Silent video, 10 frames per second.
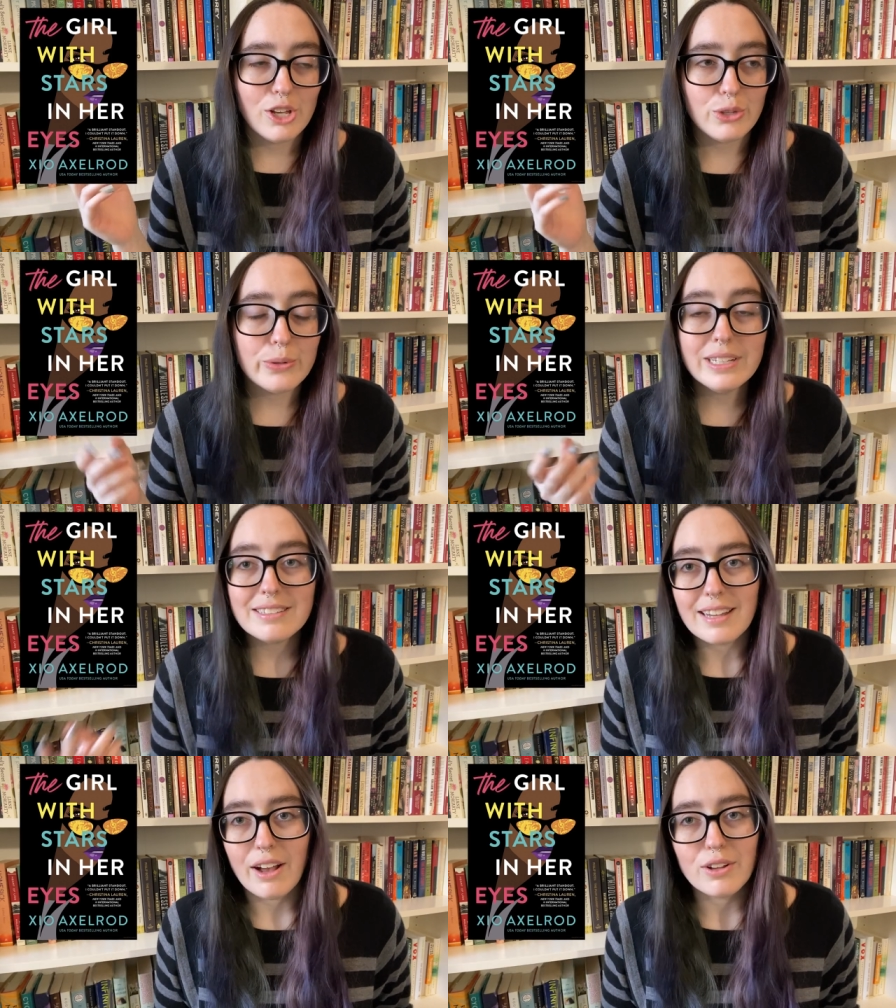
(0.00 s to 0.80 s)
You can
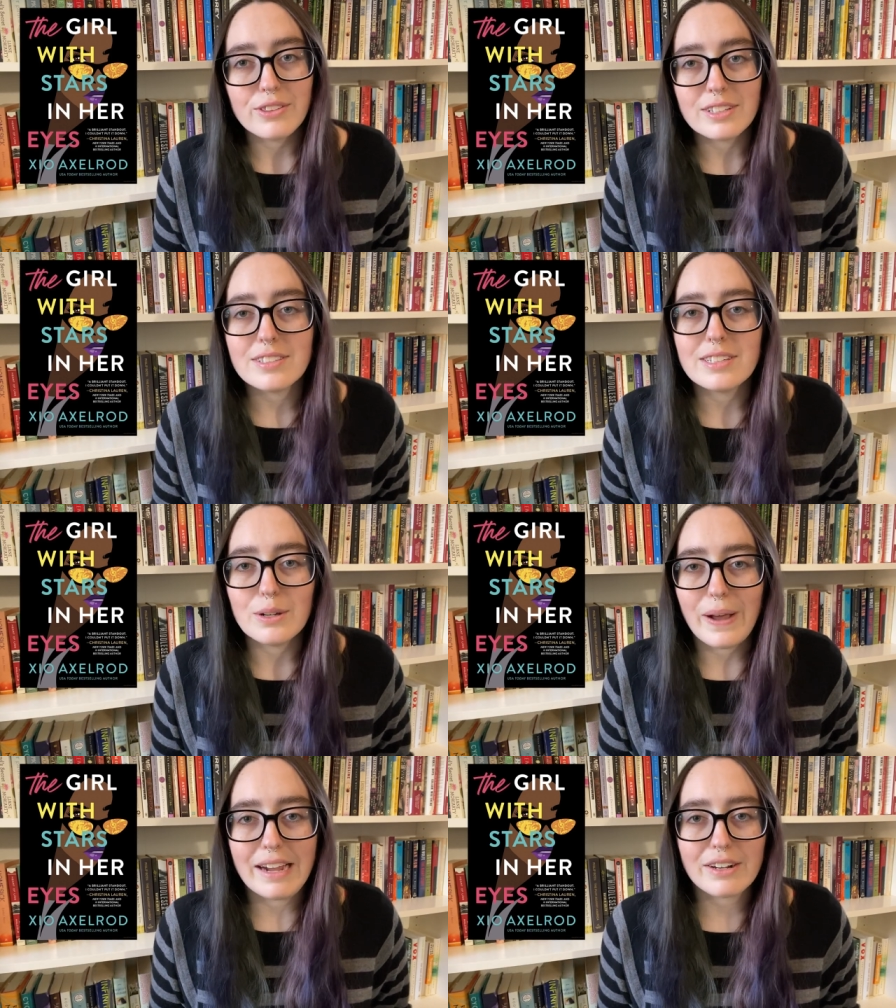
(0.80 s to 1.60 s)
tell that
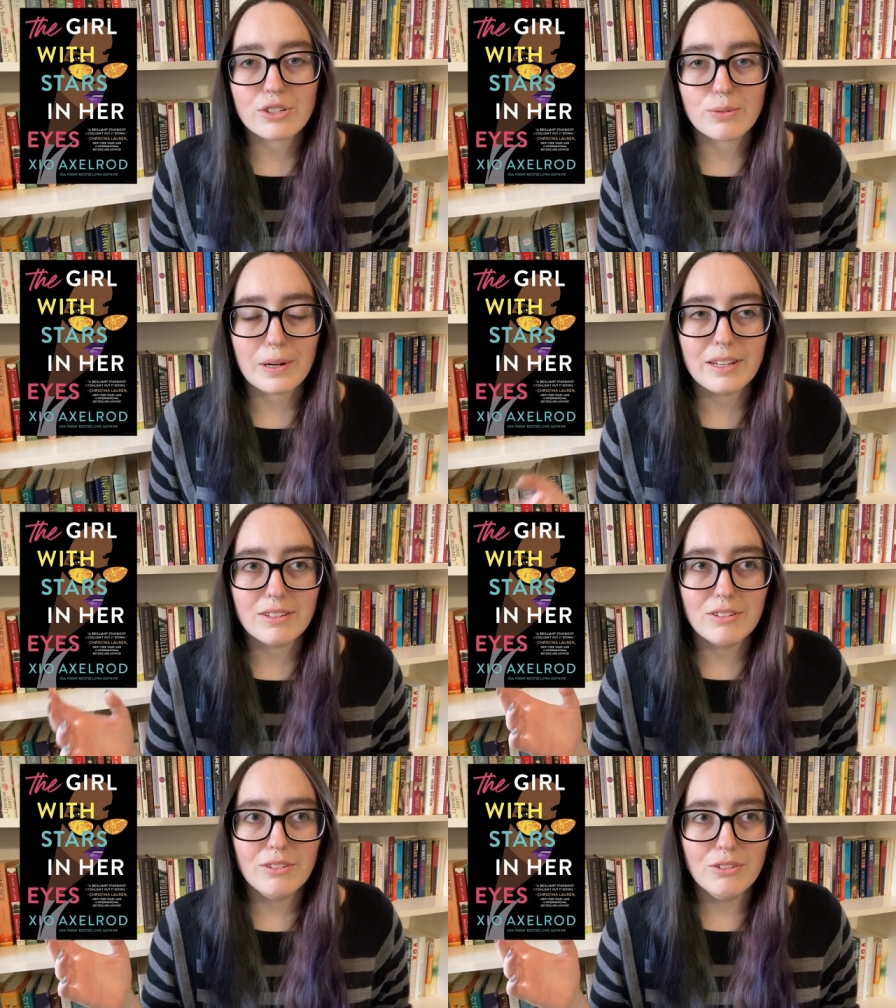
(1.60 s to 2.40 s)
Xio Axelrod
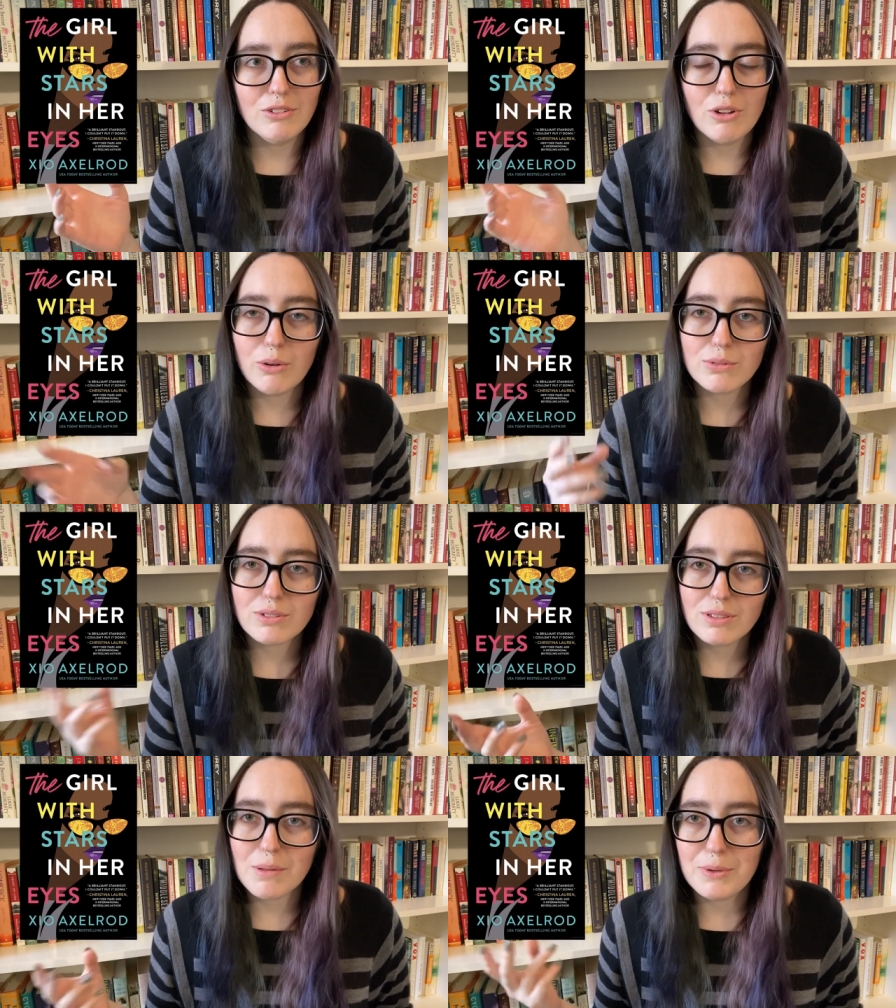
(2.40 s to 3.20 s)

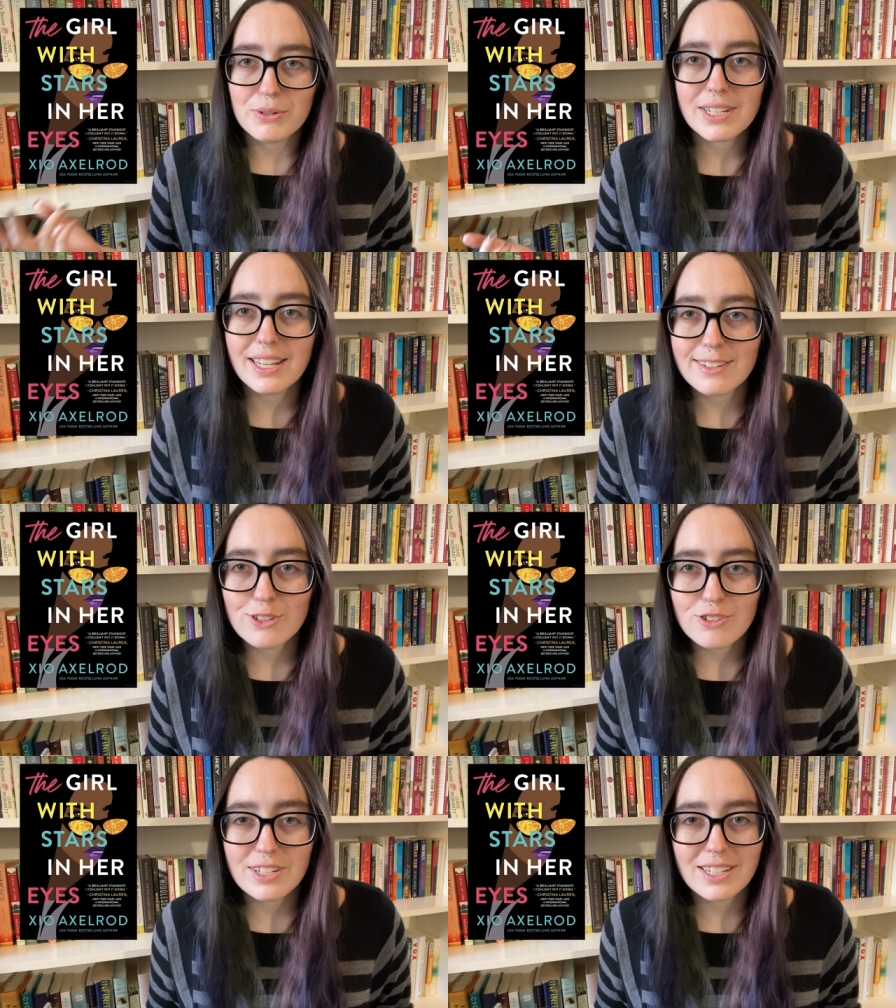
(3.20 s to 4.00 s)
knows the music
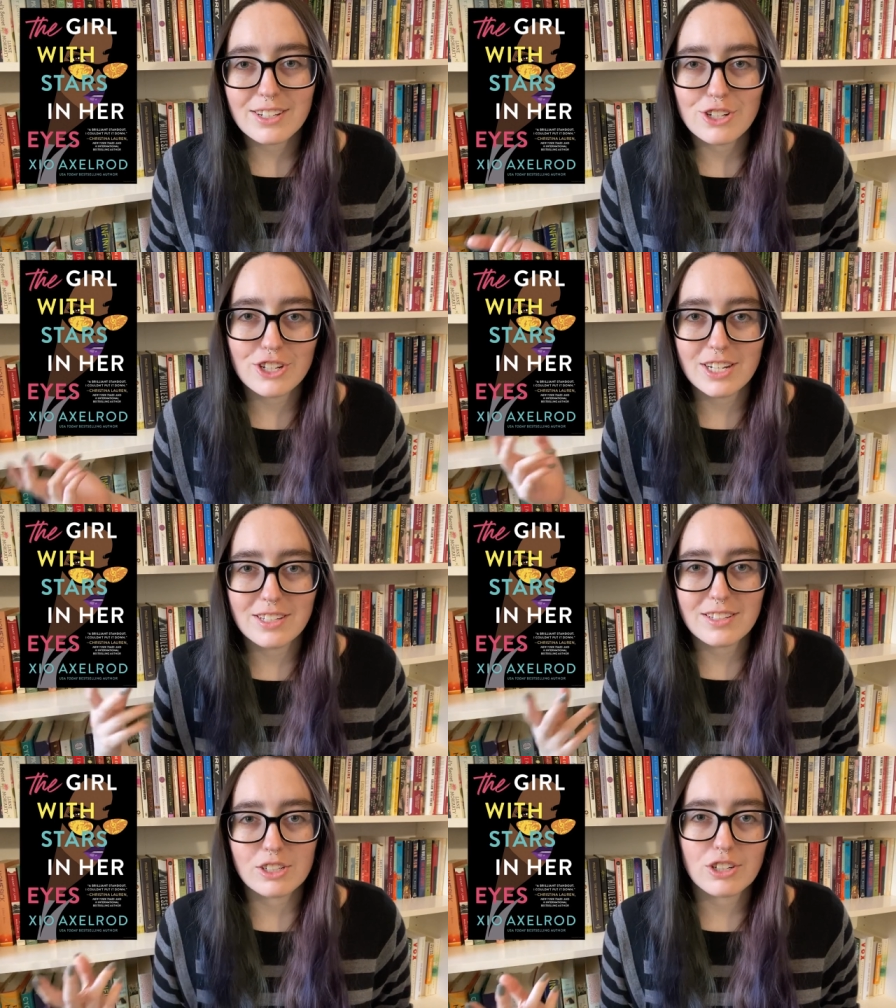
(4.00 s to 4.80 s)
industry because she
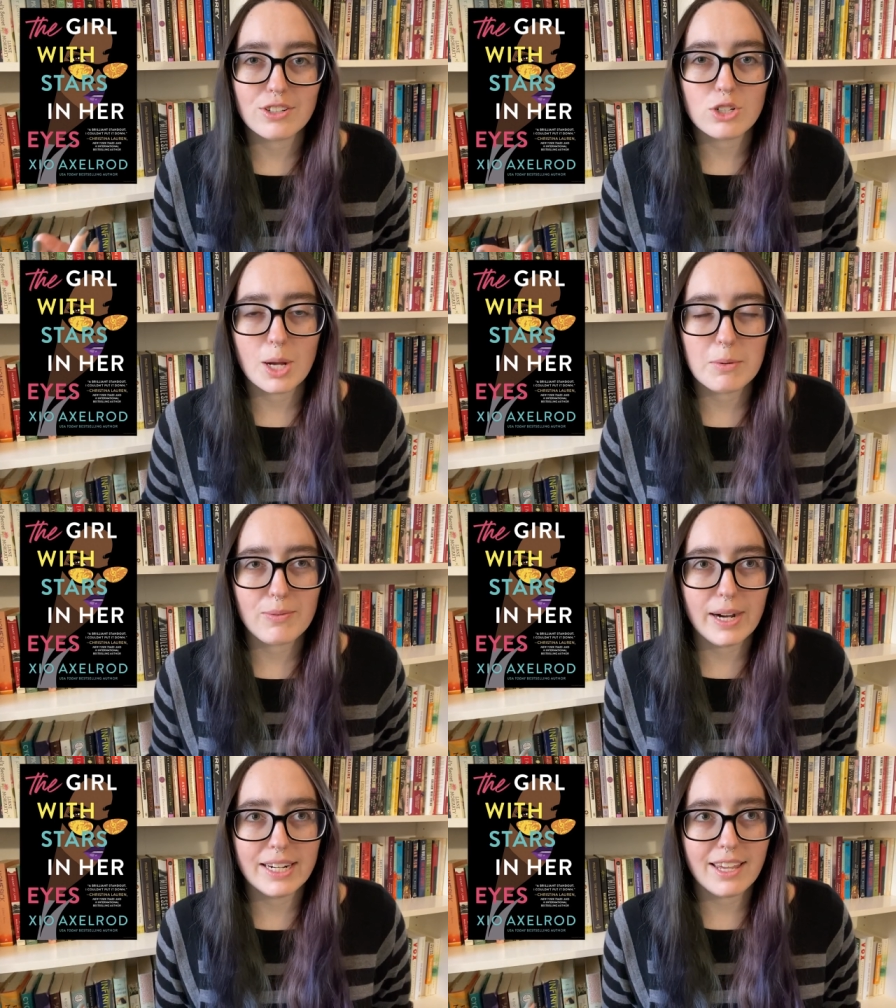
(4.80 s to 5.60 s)
did such a good job of
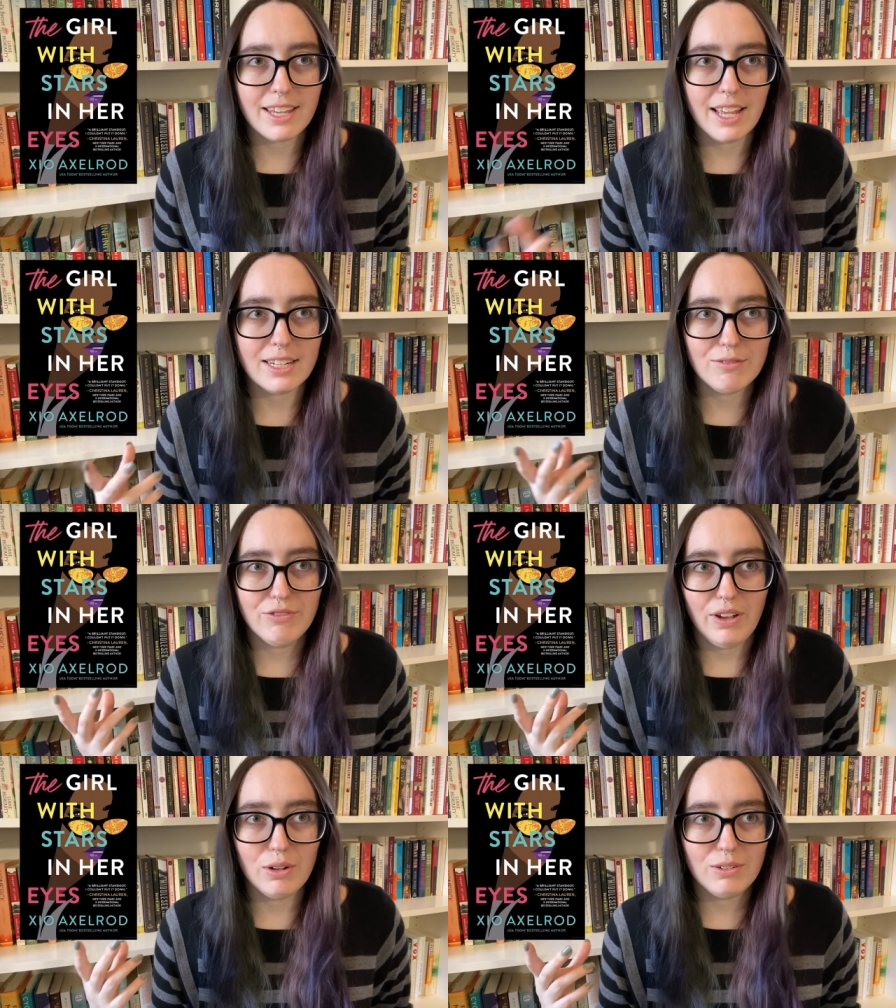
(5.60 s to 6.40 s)
writing it and it
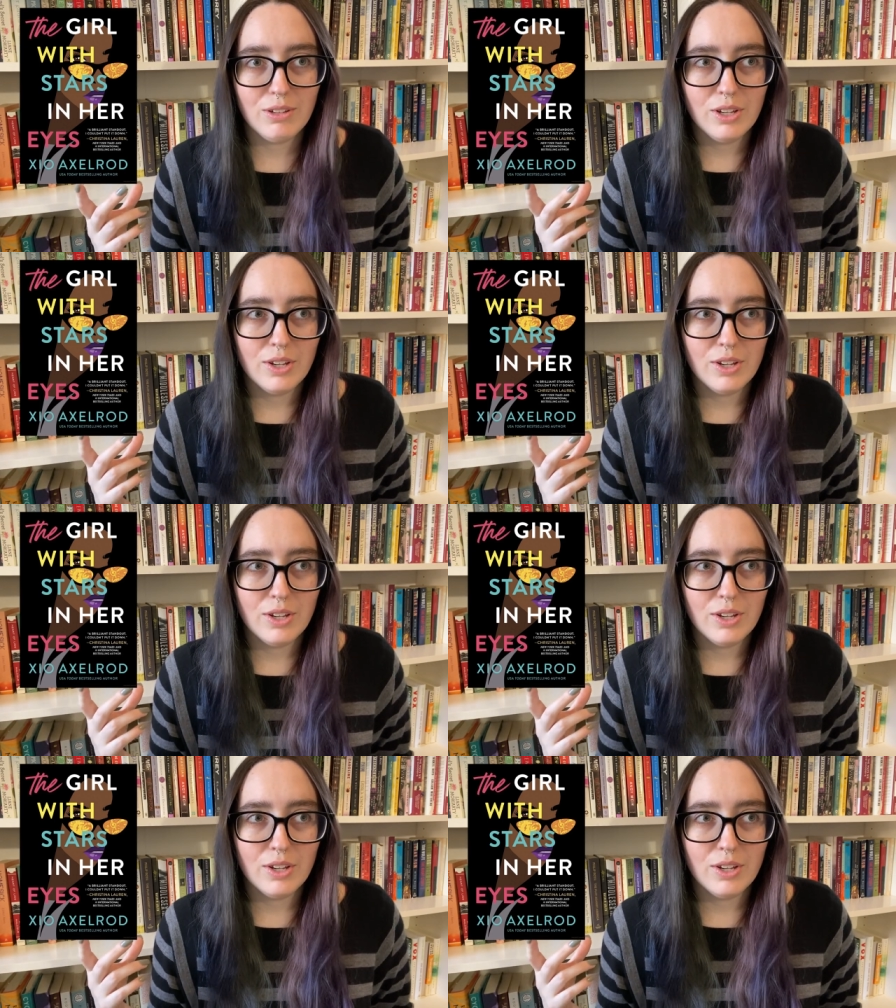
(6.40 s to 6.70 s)
felt